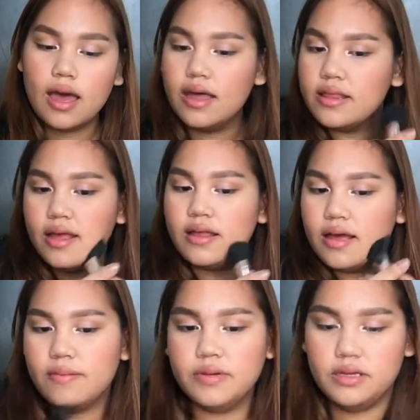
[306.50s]
And then
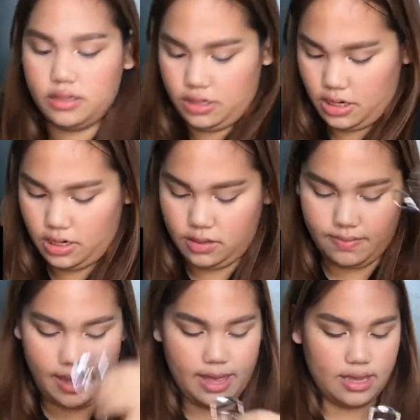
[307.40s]
I'm gonna curl
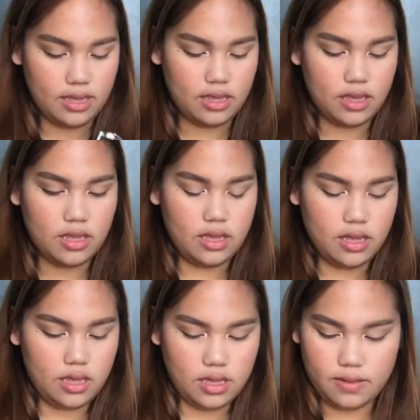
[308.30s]
my
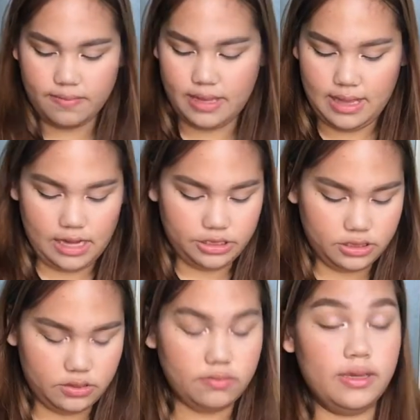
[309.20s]

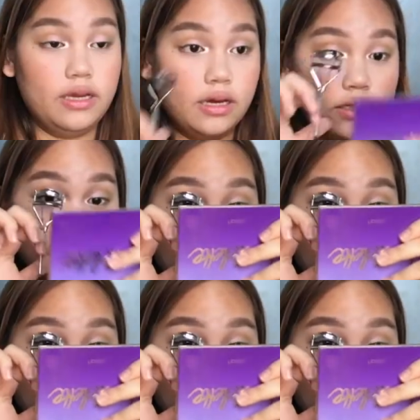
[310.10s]
lashes. Oh my god.